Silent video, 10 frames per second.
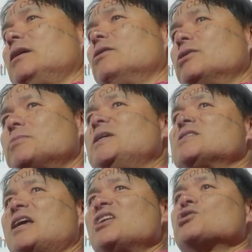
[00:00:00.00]
Which means
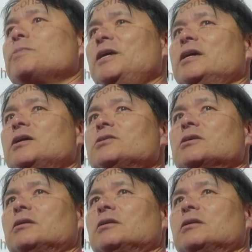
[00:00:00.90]
the entropy is